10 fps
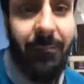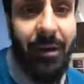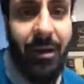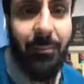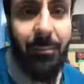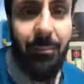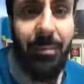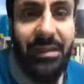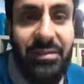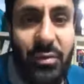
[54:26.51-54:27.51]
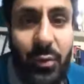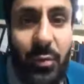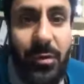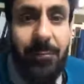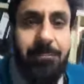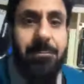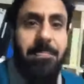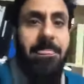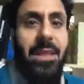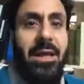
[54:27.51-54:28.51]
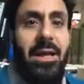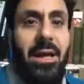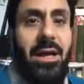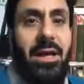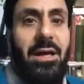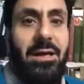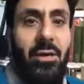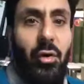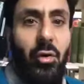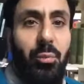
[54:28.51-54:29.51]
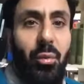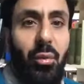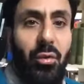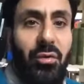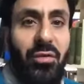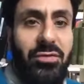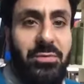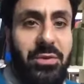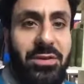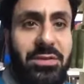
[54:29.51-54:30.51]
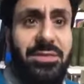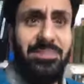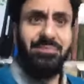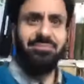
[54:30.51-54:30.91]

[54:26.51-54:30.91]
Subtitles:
May Allah bless you all. Who bought all of those books?